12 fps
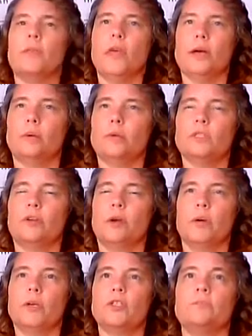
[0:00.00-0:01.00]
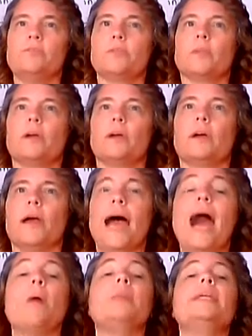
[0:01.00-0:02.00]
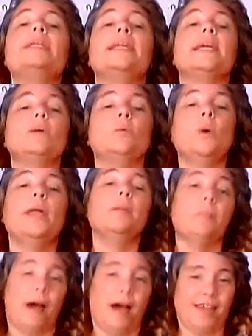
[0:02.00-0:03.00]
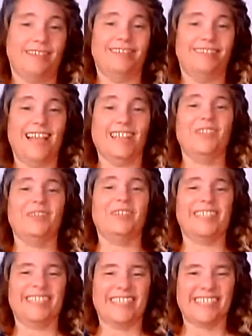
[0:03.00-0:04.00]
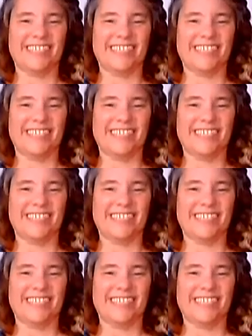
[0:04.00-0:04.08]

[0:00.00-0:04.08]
That wasn't the right question. How many did he win by? That's what it was.